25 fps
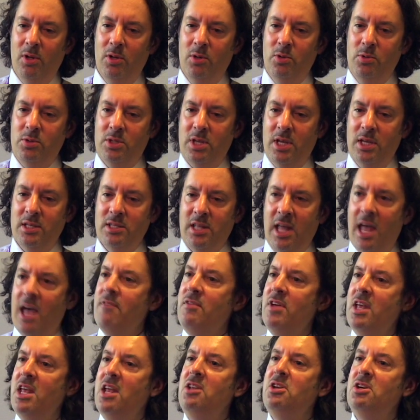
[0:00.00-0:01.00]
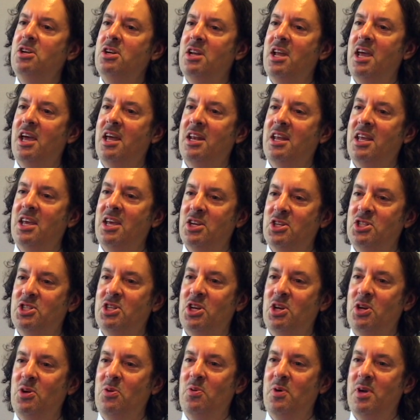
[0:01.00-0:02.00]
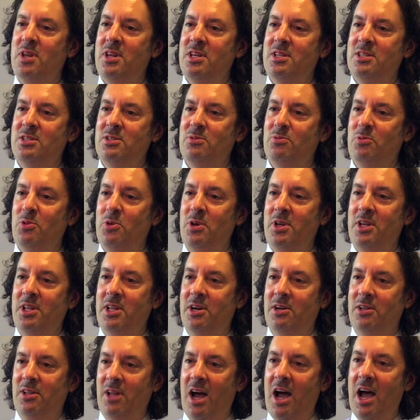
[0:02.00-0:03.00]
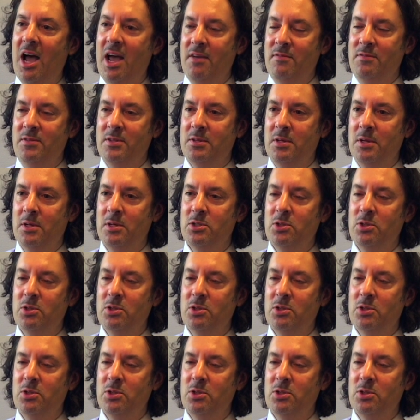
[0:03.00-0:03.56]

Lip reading: who says they have an internet issue and it's ruining their lives.